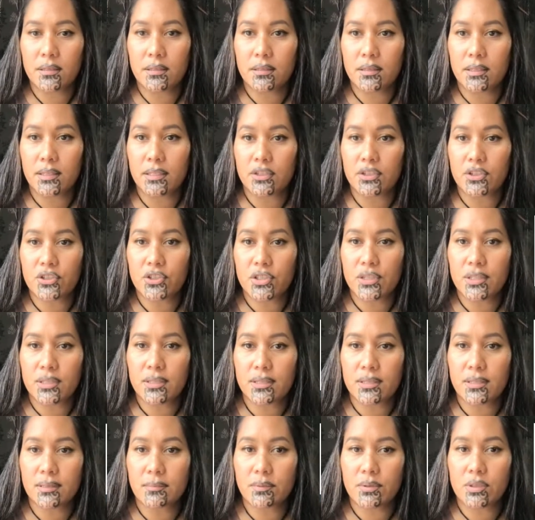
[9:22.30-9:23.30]
let's
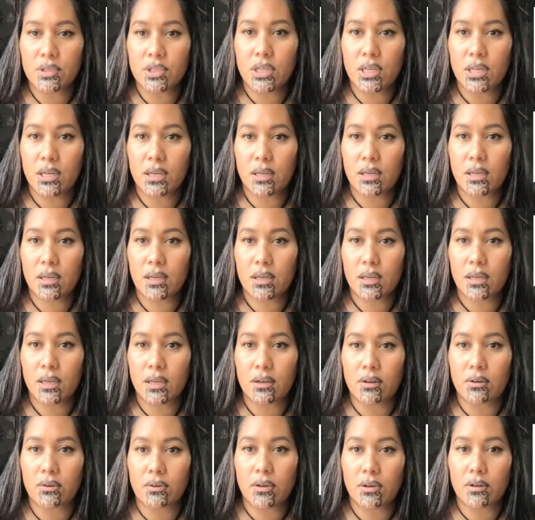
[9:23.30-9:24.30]
just double check, and
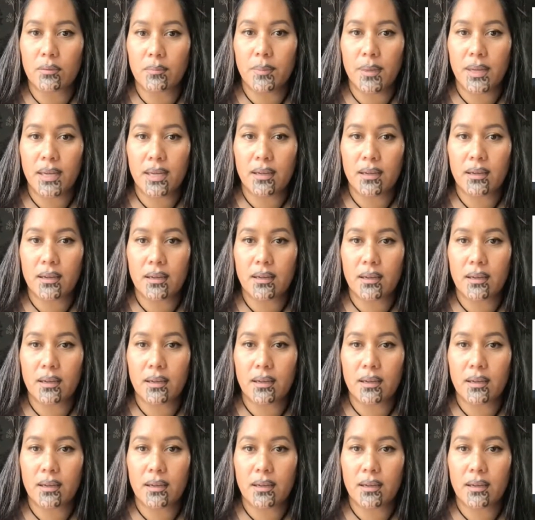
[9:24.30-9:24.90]
I'll go back.